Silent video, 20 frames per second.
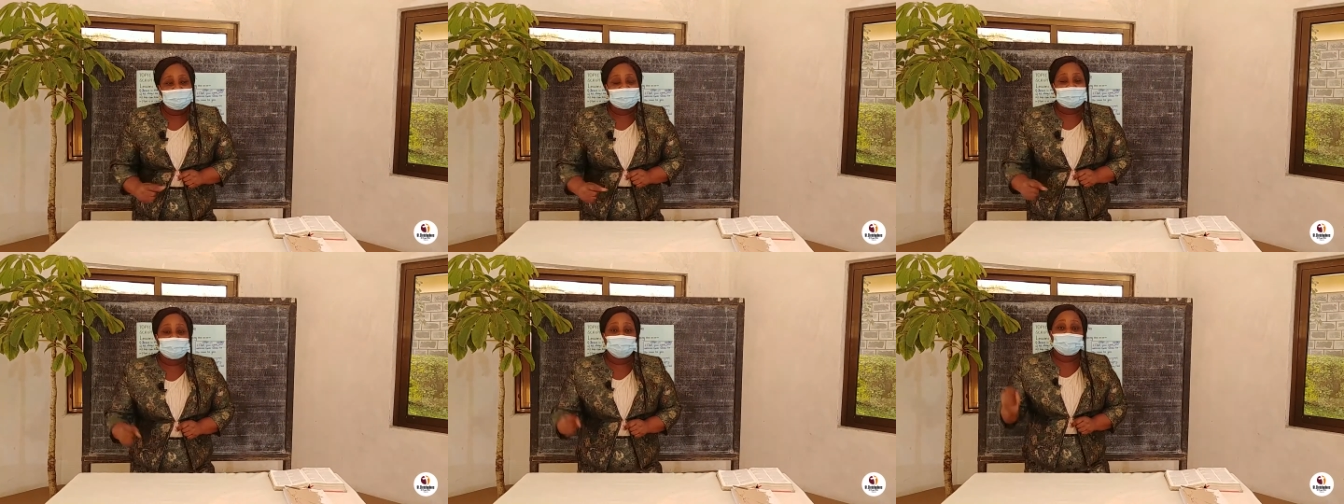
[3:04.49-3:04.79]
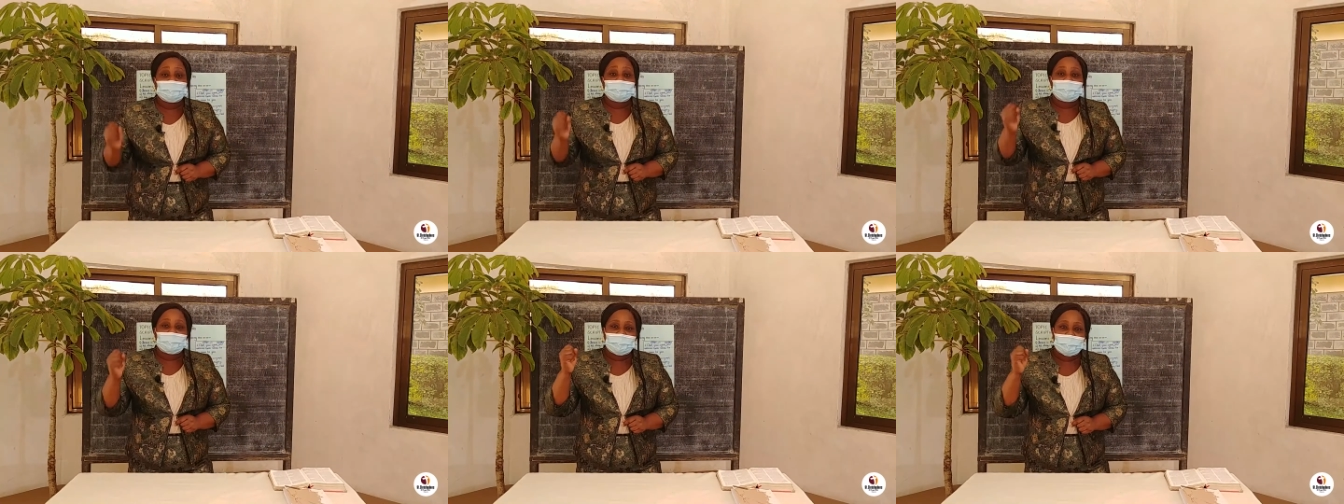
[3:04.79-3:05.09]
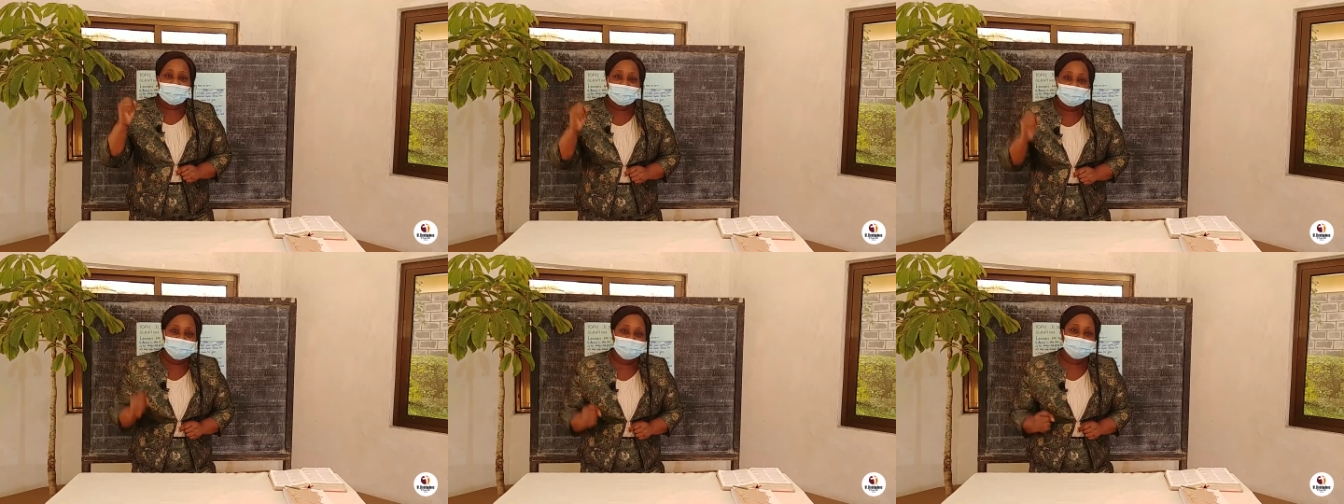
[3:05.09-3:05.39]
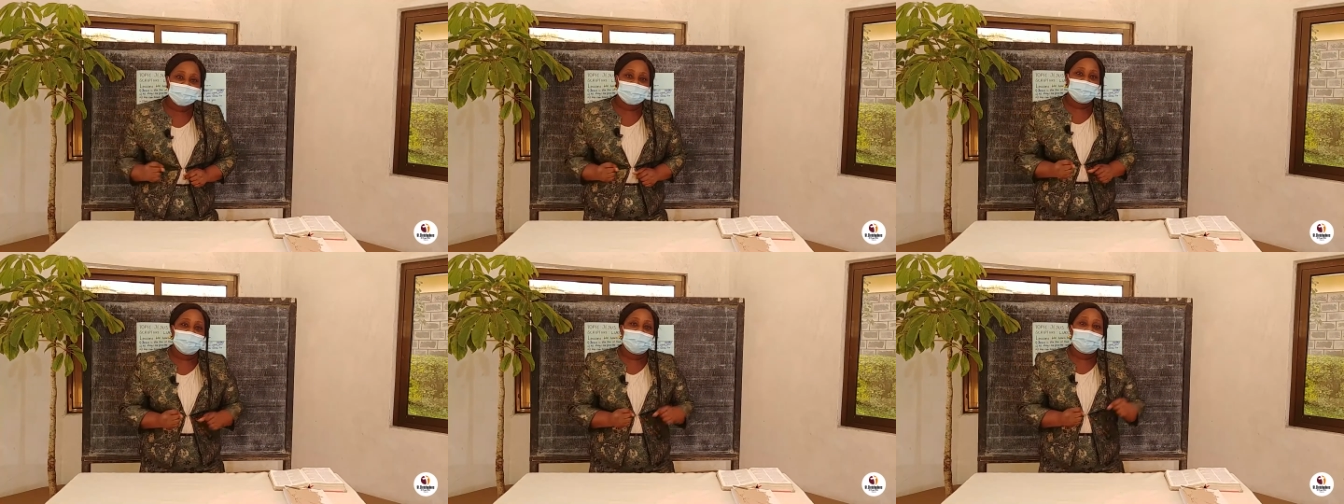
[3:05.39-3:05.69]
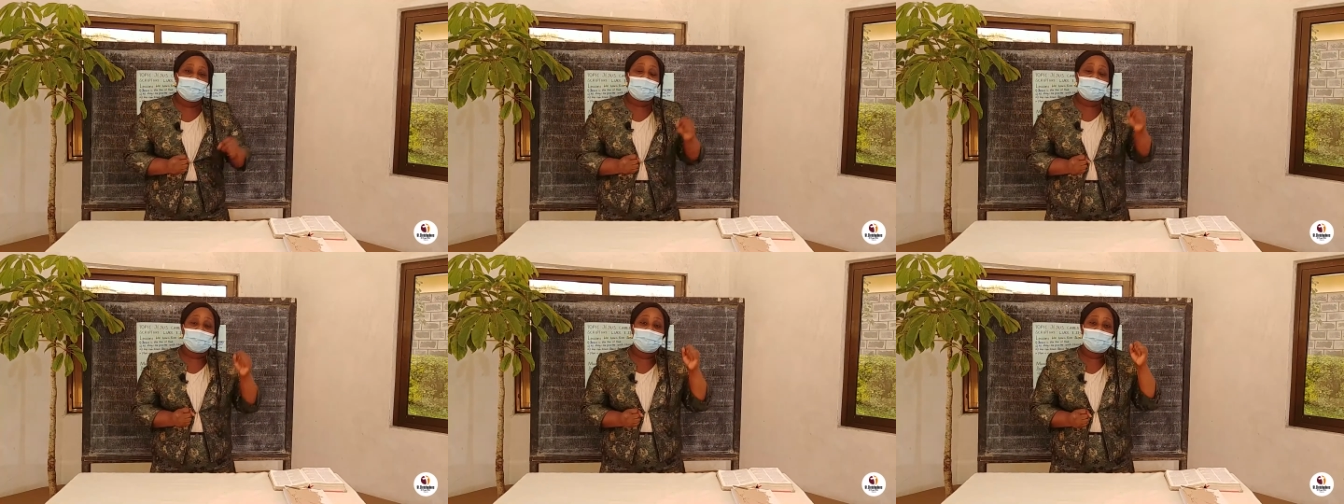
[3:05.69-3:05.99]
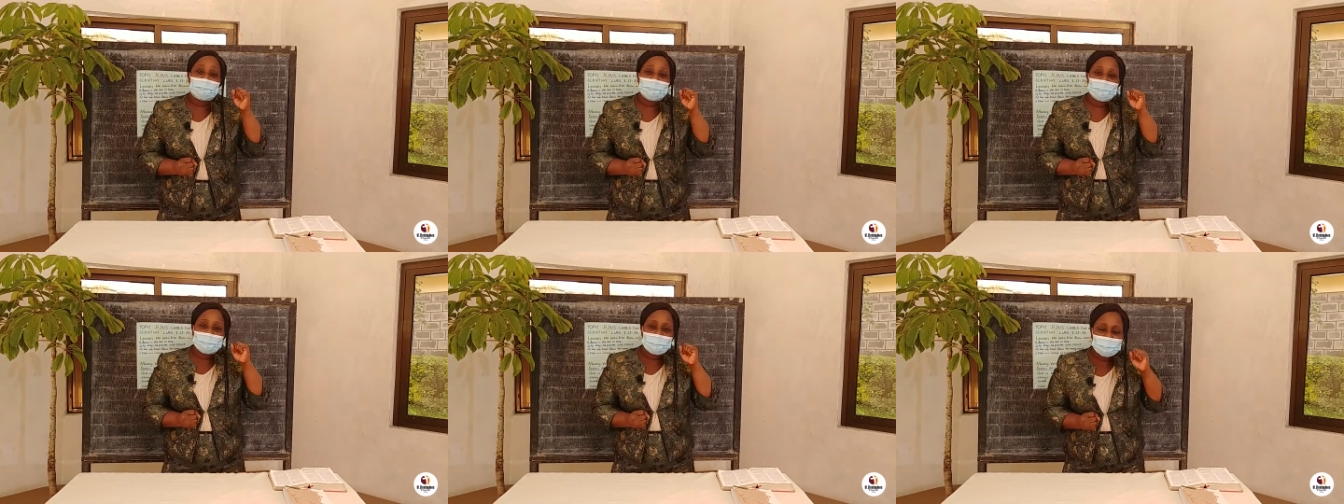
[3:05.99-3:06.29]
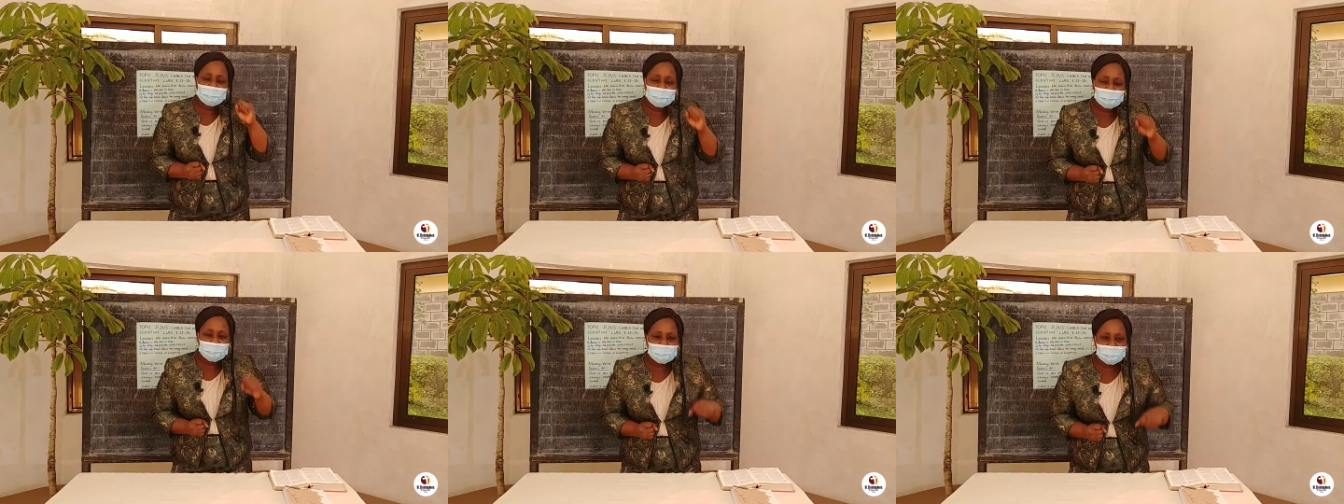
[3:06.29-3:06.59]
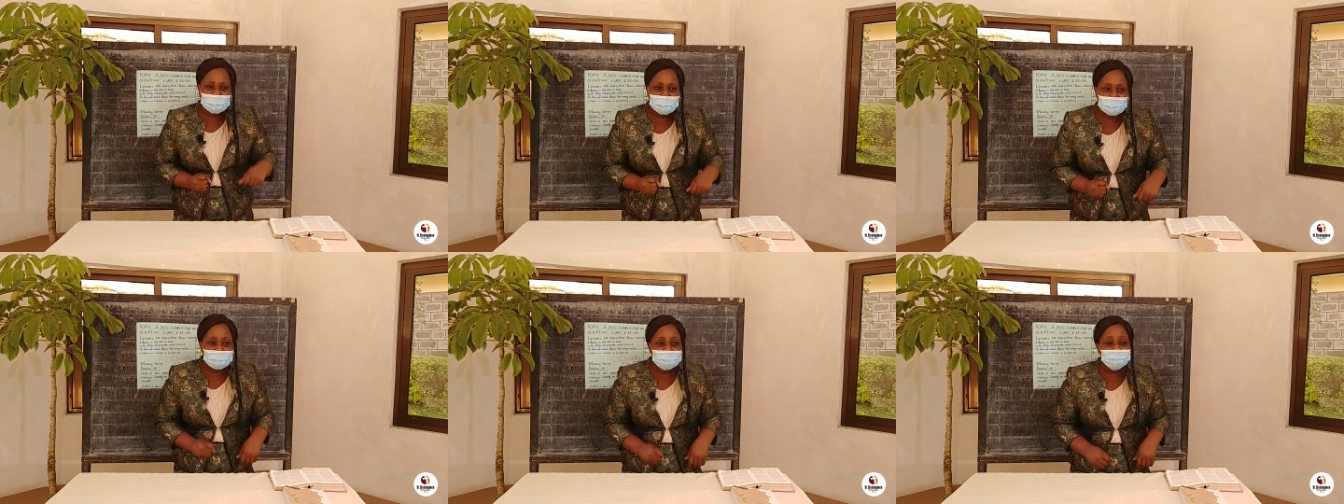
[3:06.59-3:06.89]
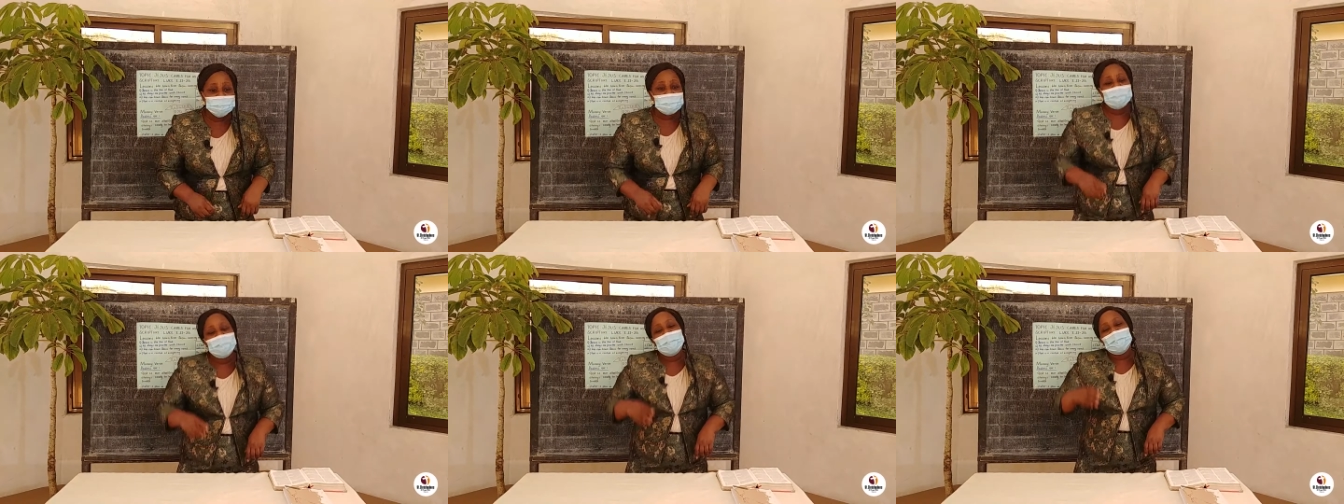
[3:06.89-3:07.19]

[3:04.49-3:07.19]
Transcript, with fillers: that we cast our cares,